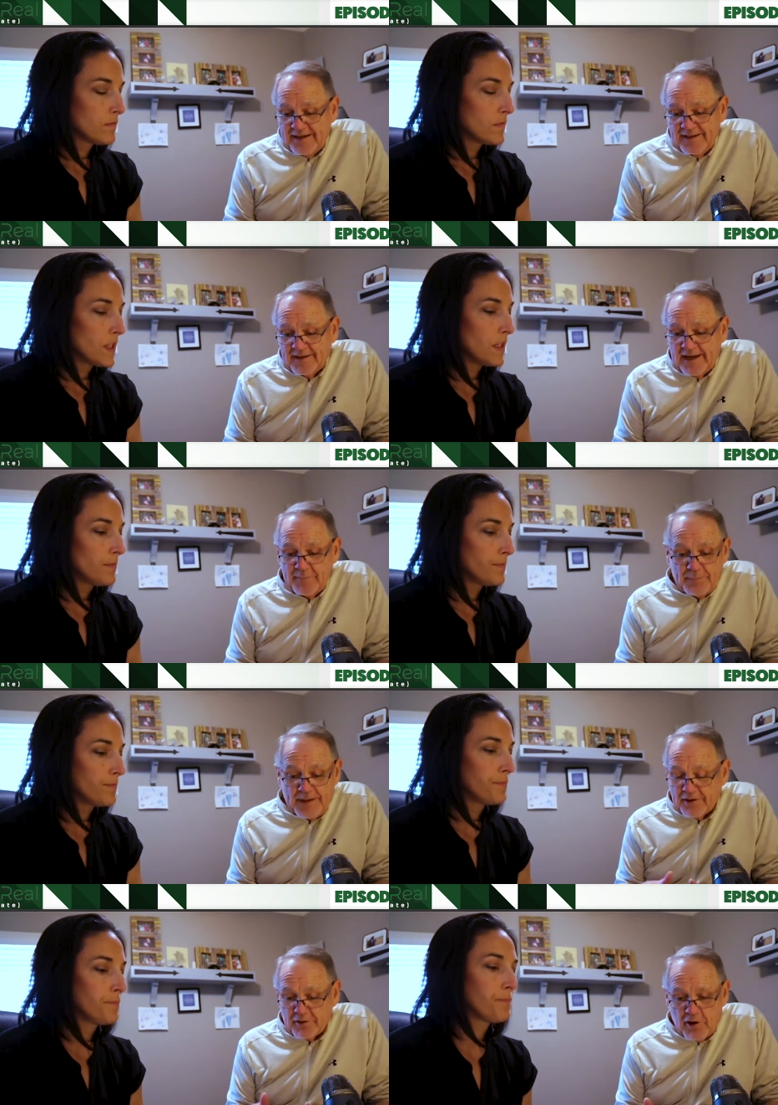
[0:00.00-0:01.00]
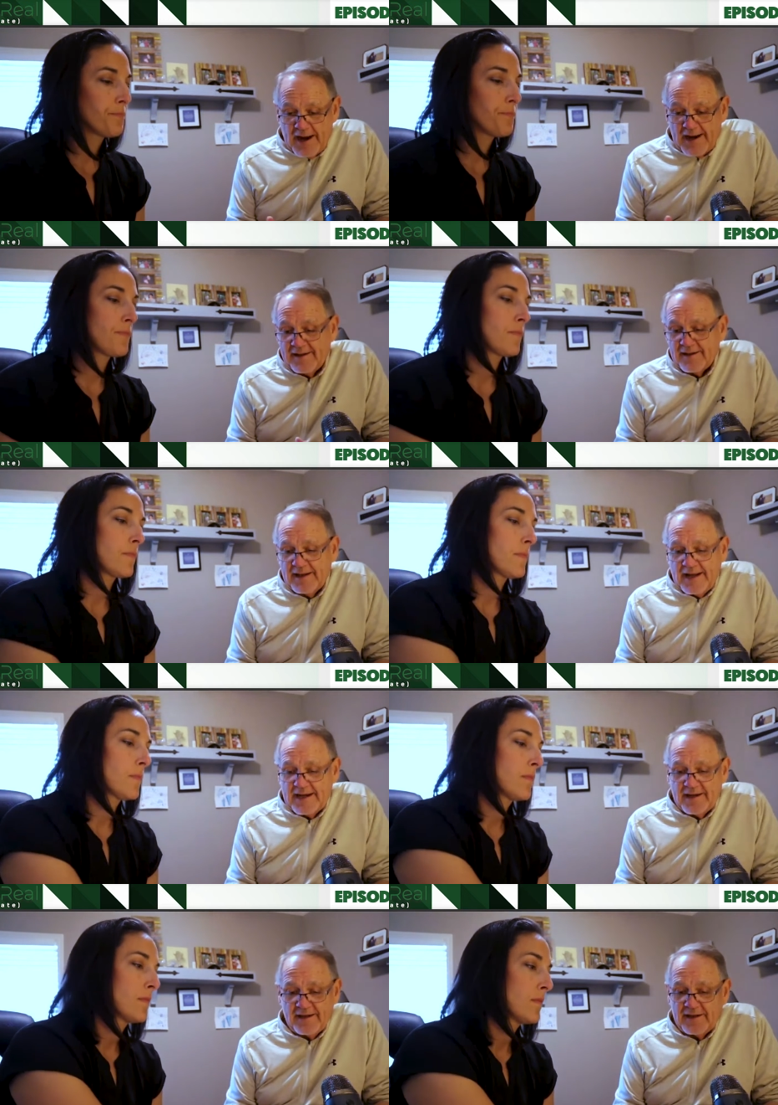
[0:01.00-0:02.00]
Speaker 1: Yeah. They can pick their granite. They
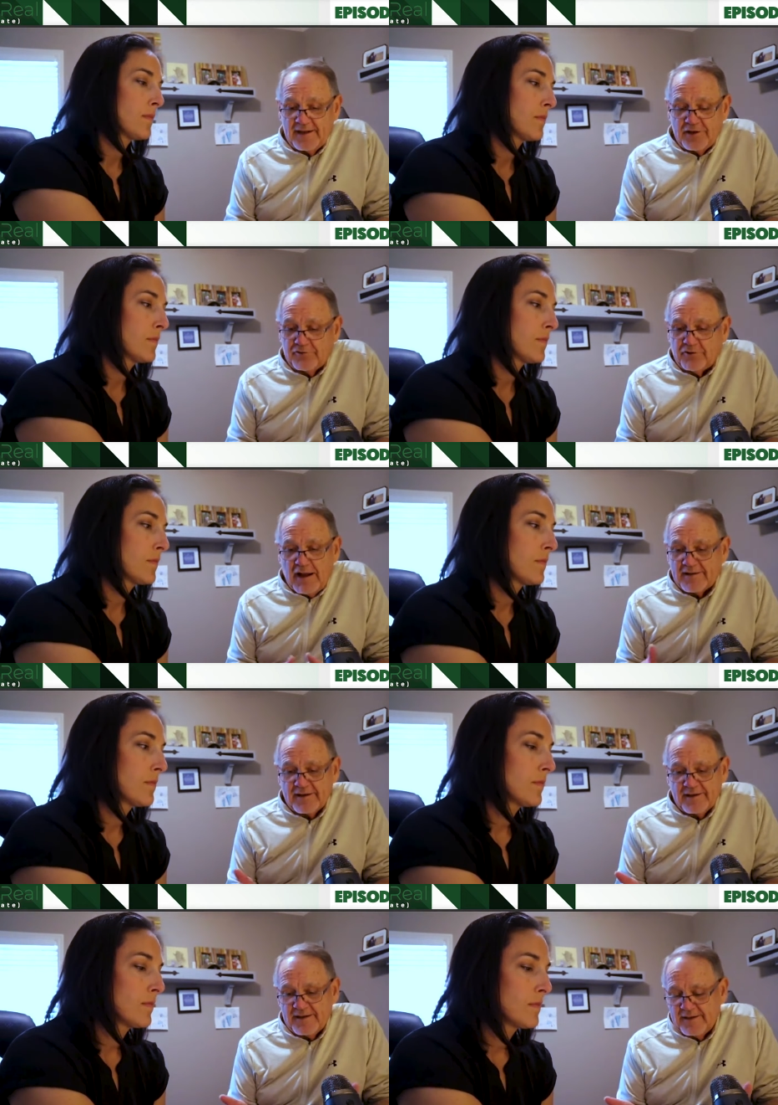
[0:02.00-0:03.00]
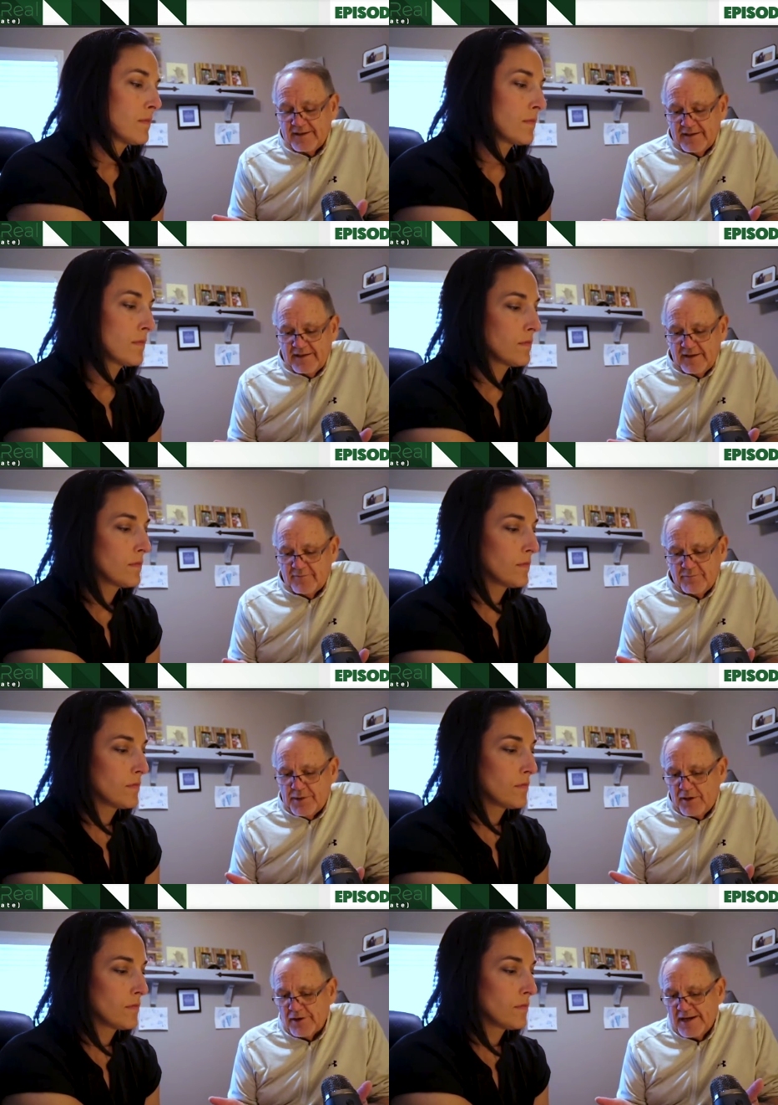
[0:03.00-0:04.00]
can, just like the uh,
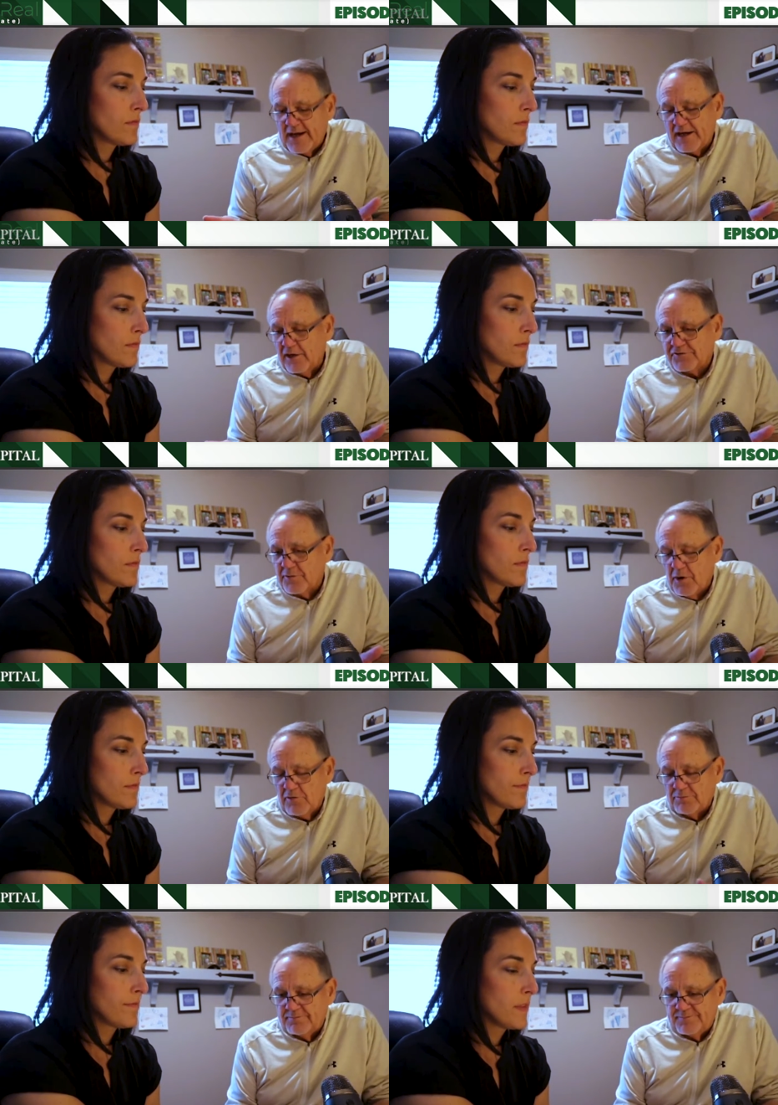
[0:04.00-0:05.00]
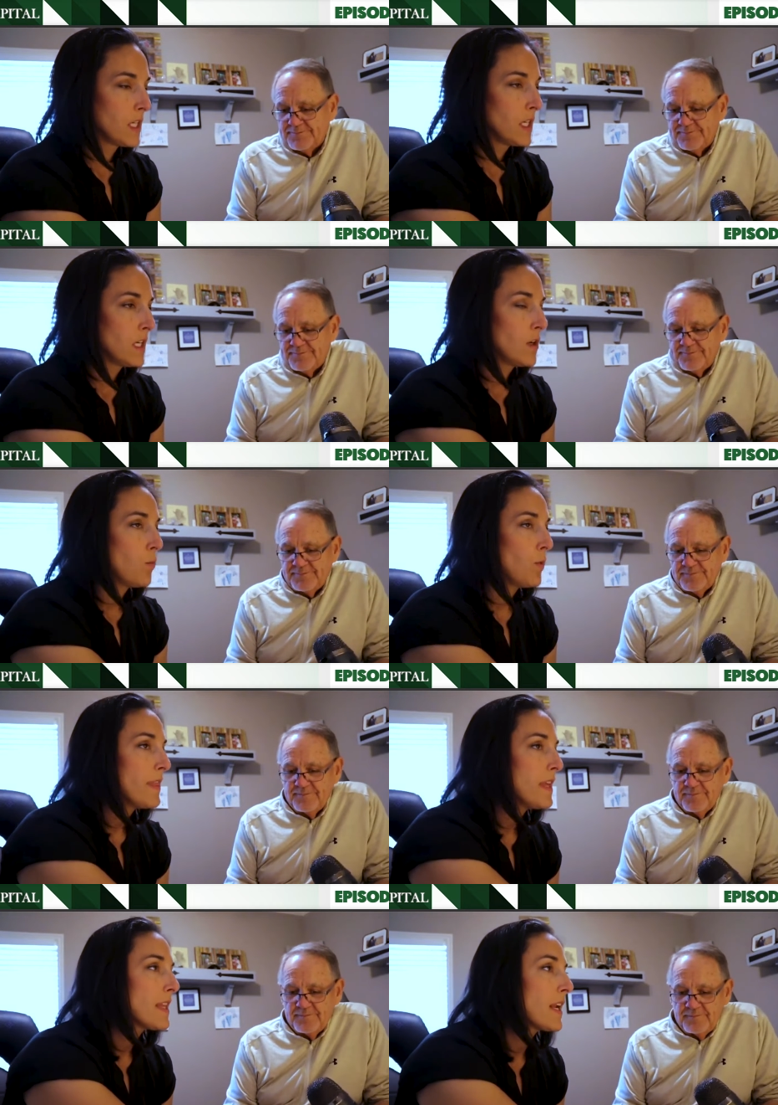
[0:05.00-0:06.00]
building a custom home.
Speaker 2: One
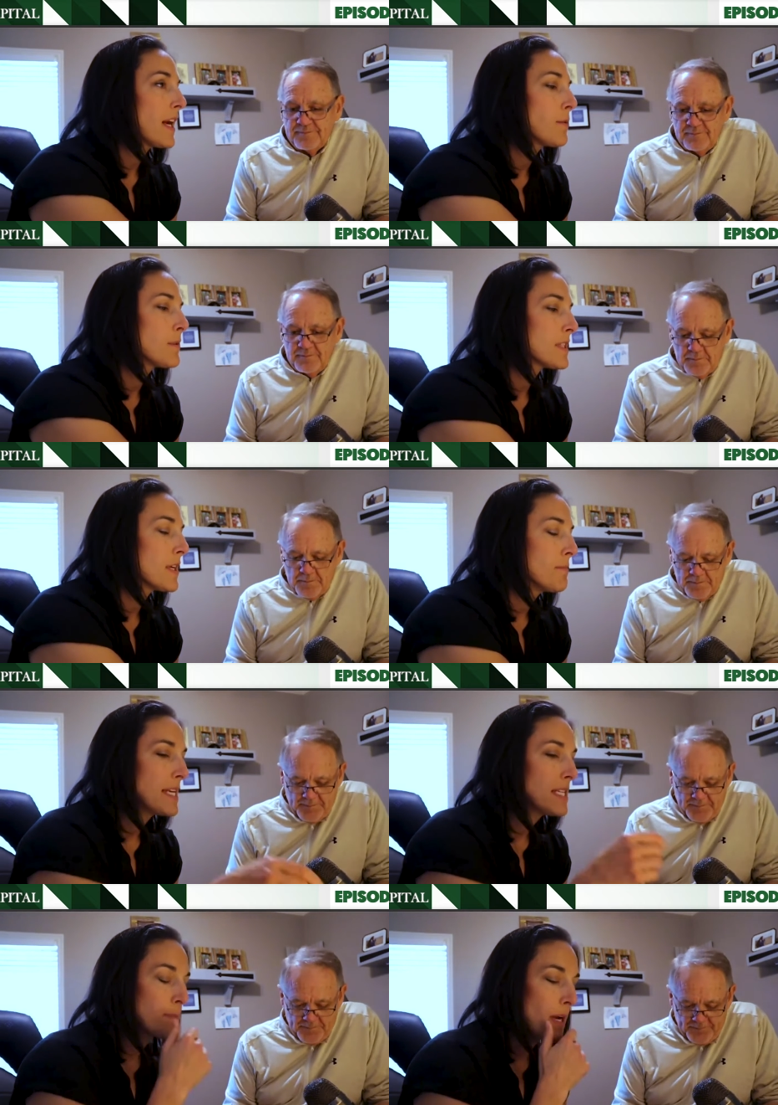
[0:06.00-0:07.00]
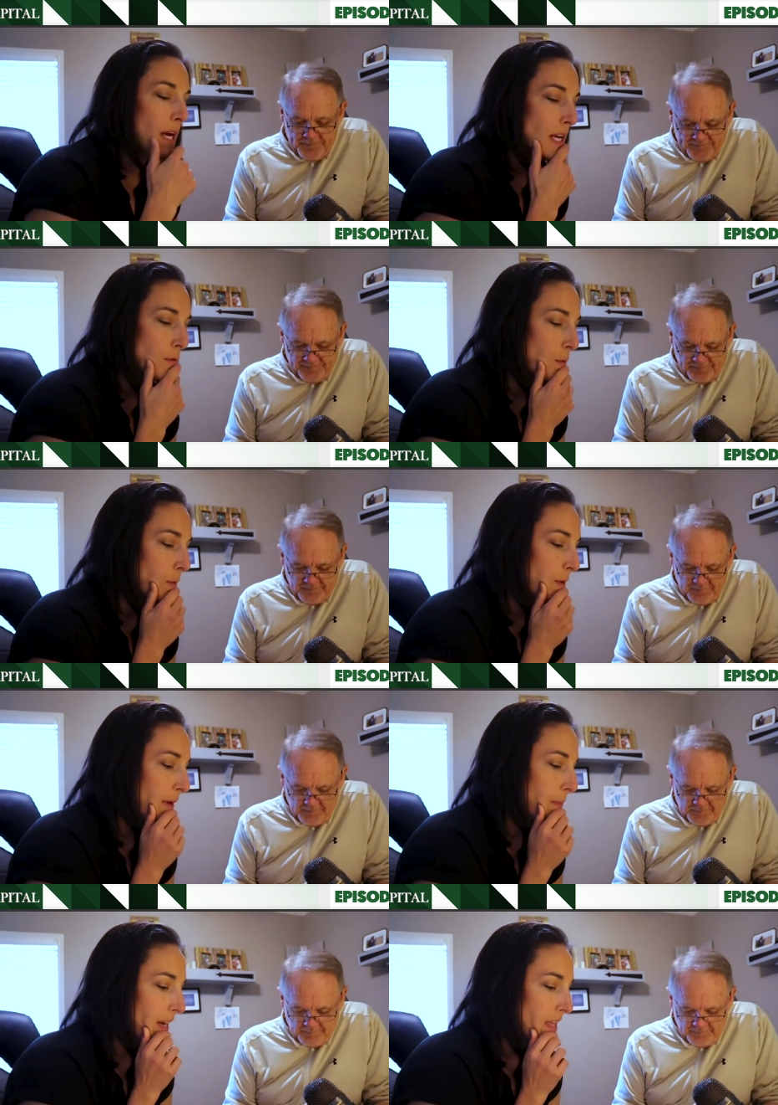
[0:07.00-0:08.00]
thing that I was amazed by when we
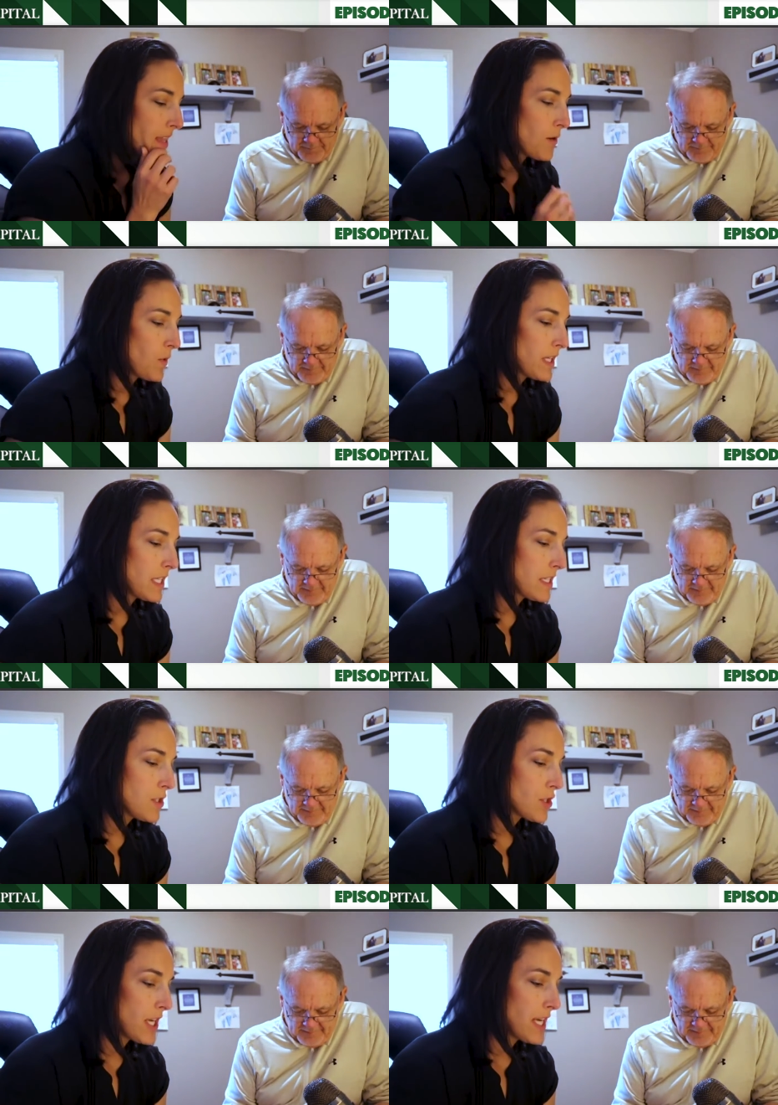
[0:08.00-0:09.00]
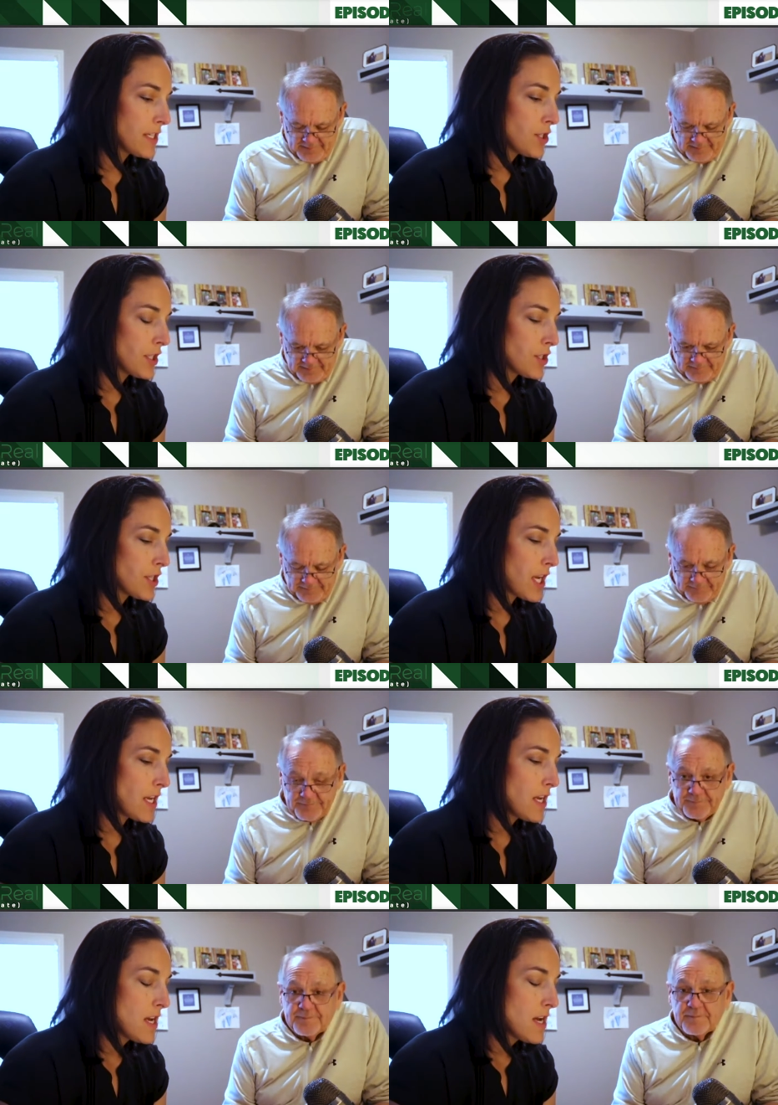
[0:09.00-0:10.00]
went by that one yesterday in
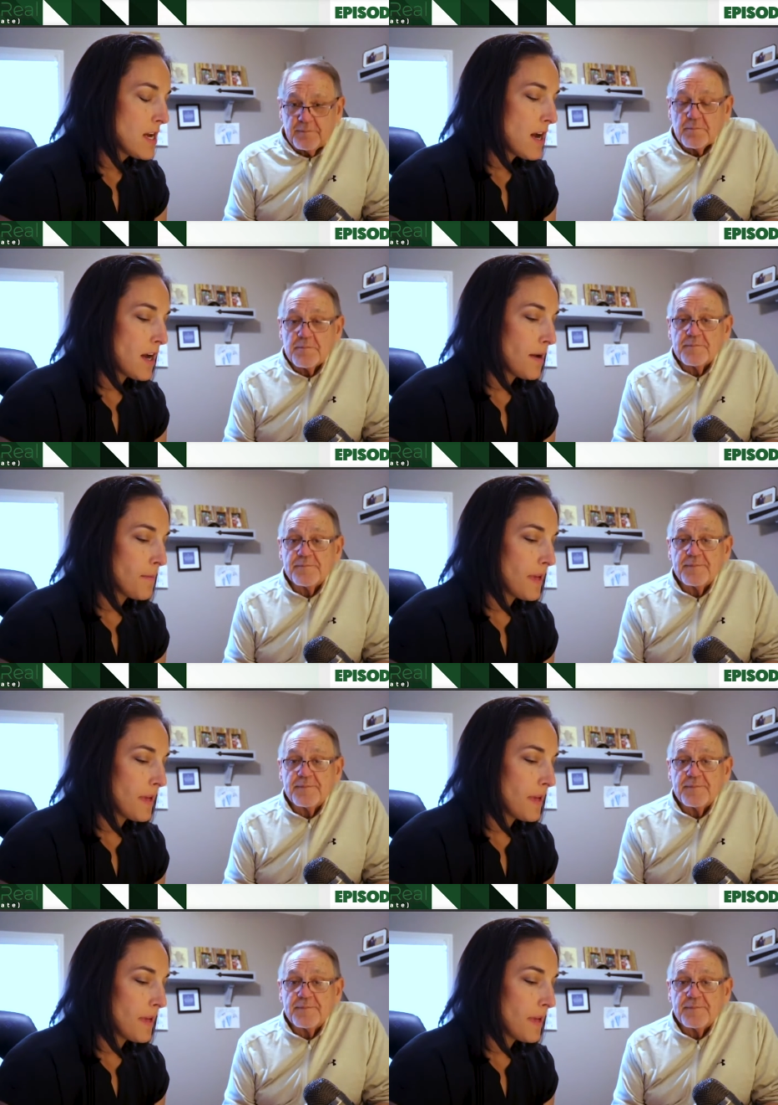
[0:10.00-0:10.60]
Chickasha, um,